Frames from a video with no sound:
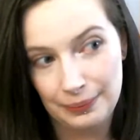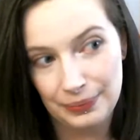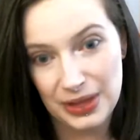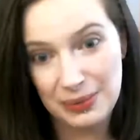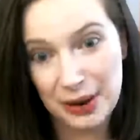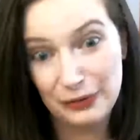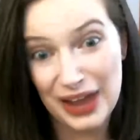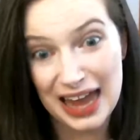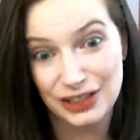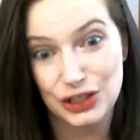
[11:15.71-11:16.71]
the amount of
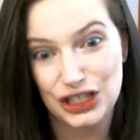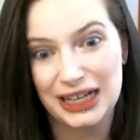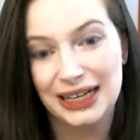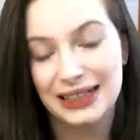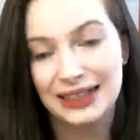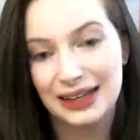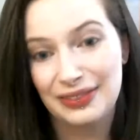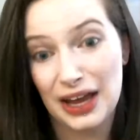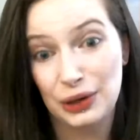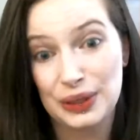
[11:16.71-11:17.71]
energy
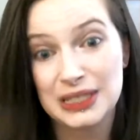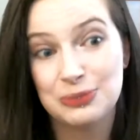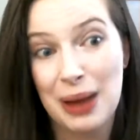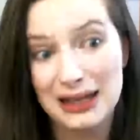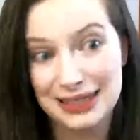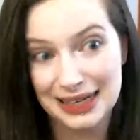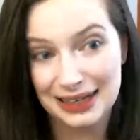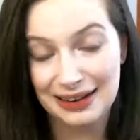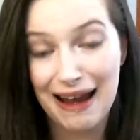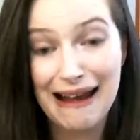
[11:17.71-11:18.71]
that you're
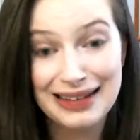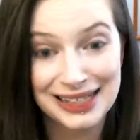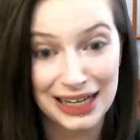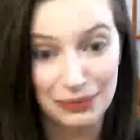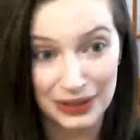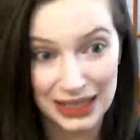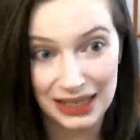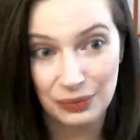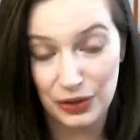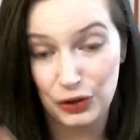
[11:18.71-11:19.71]
expending
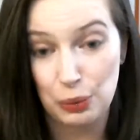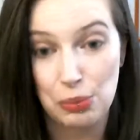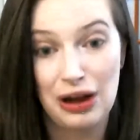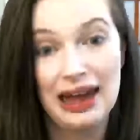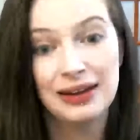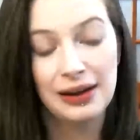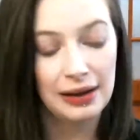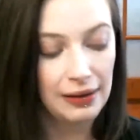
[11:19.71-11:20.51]
cognitively with your brain.